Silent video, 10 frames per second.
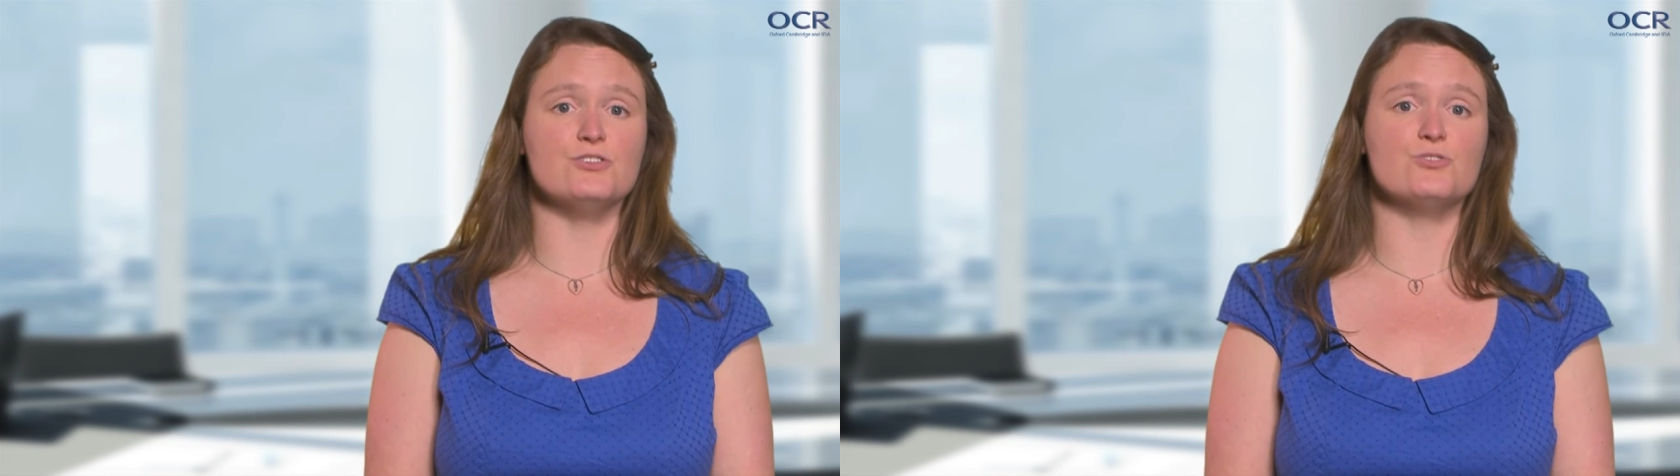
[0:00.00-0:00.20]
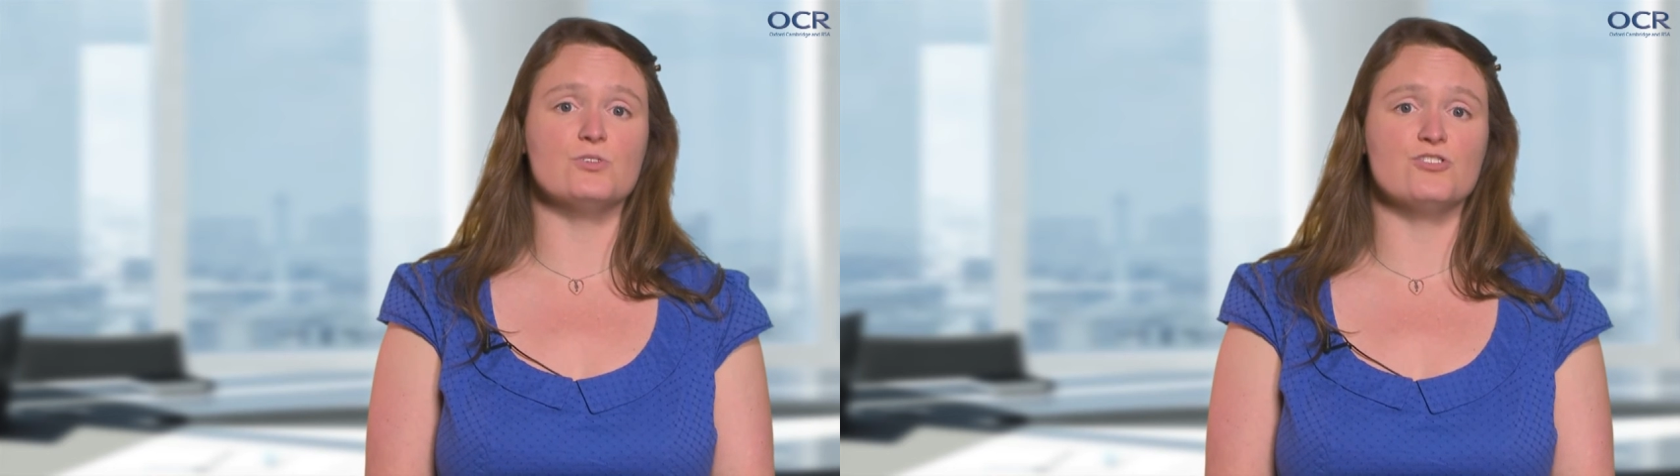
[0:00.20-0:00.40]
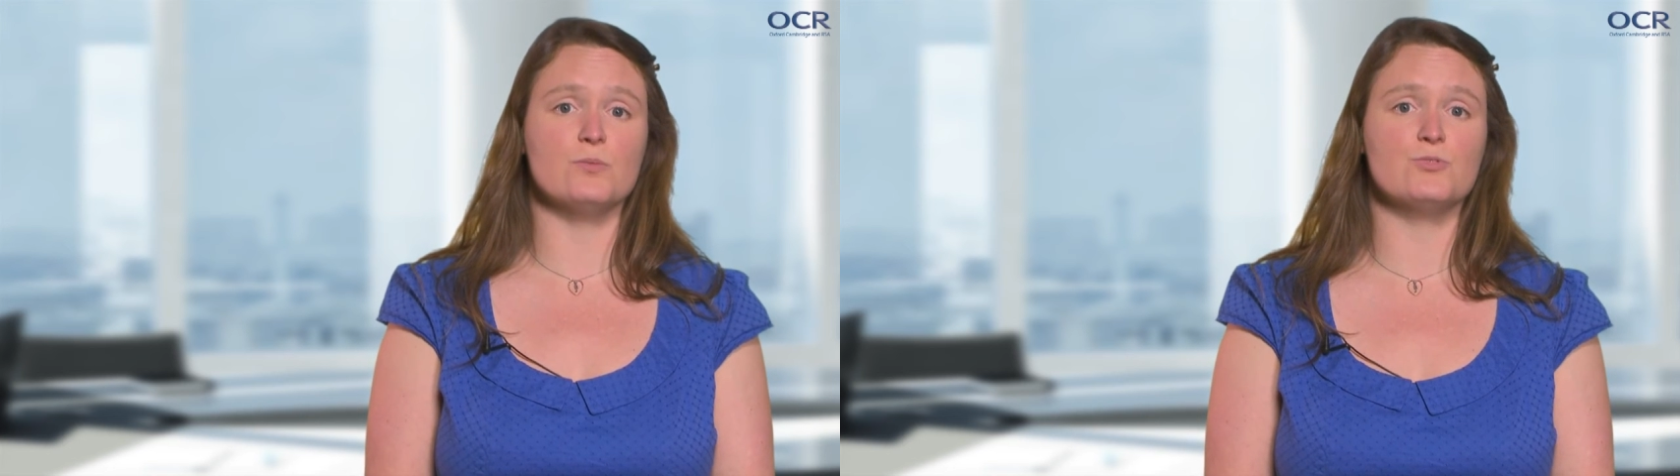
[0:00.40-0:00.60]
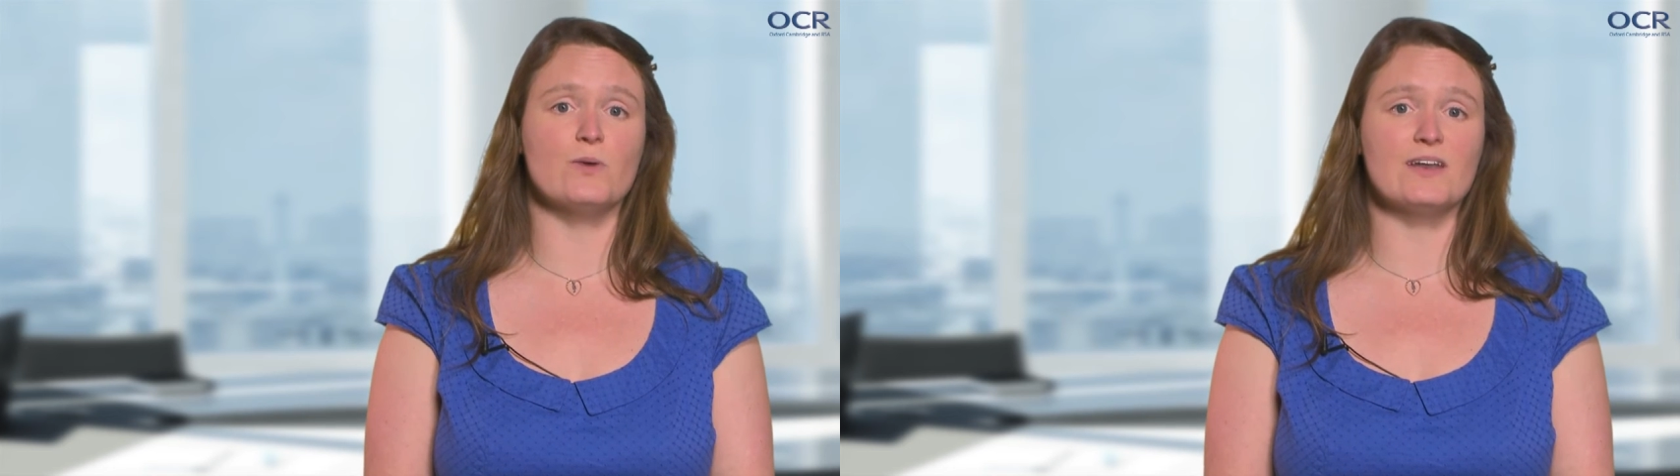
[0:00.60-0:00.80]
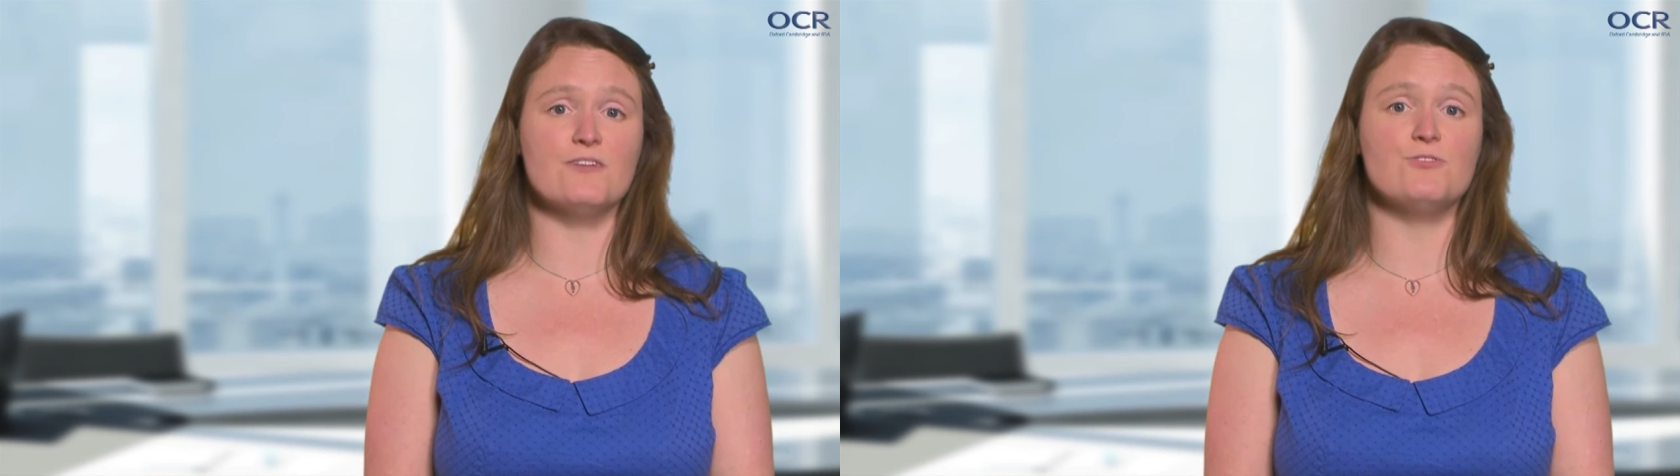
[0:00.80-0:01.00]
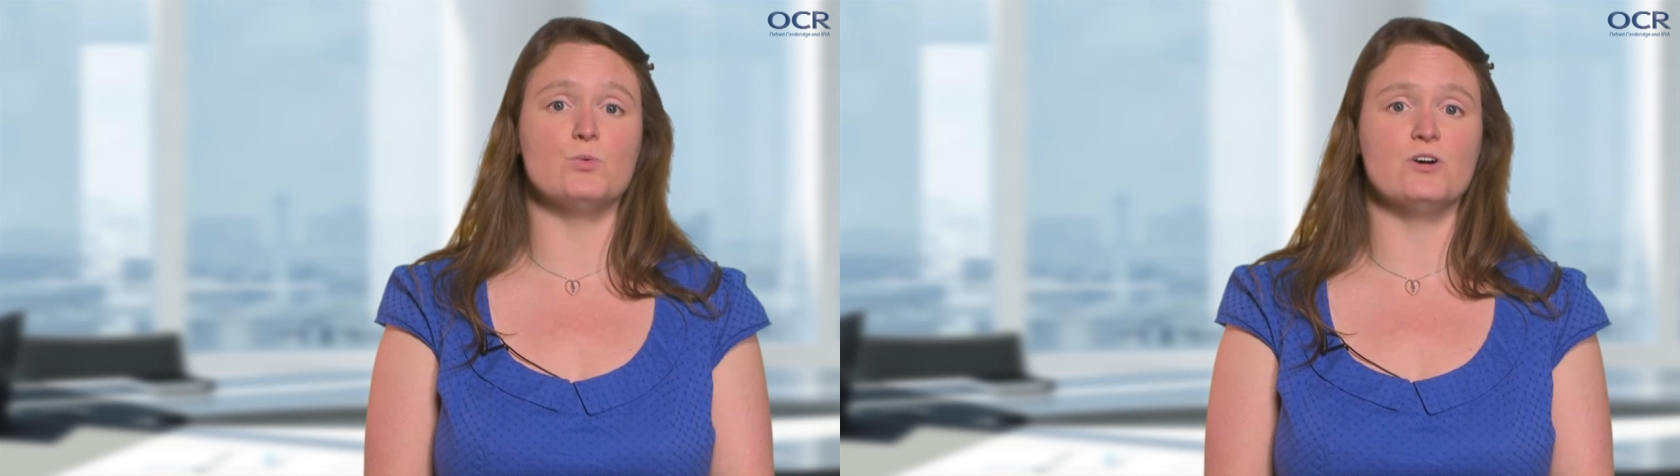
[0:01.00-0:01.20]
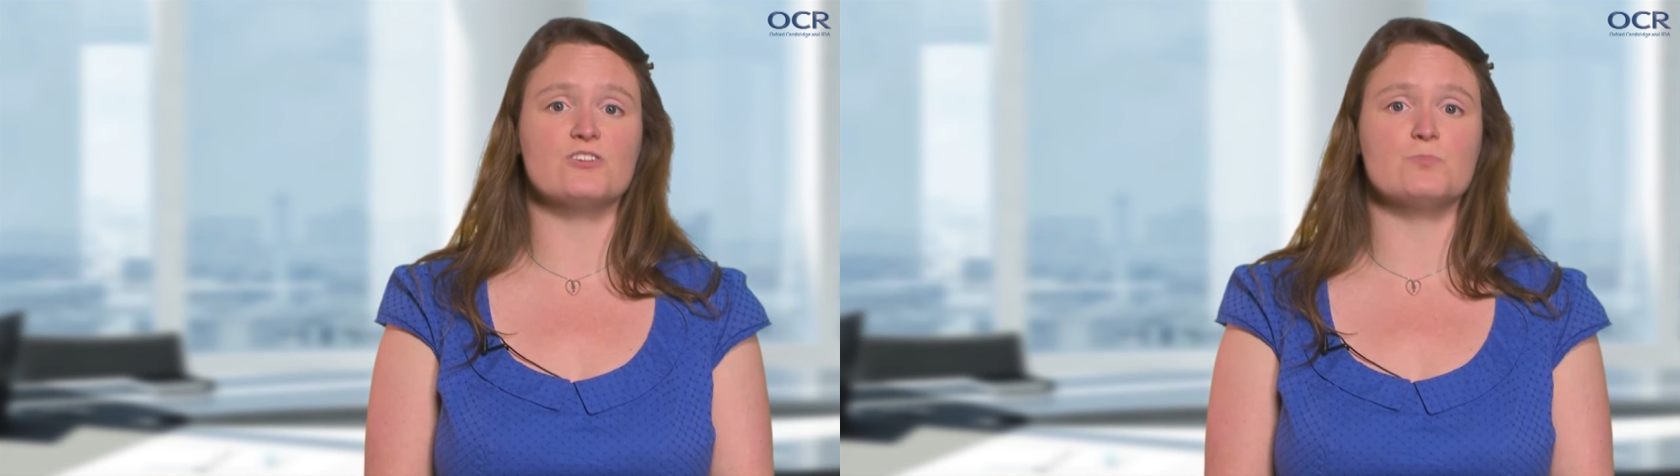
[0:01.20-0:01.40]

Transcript: to adopt whatever works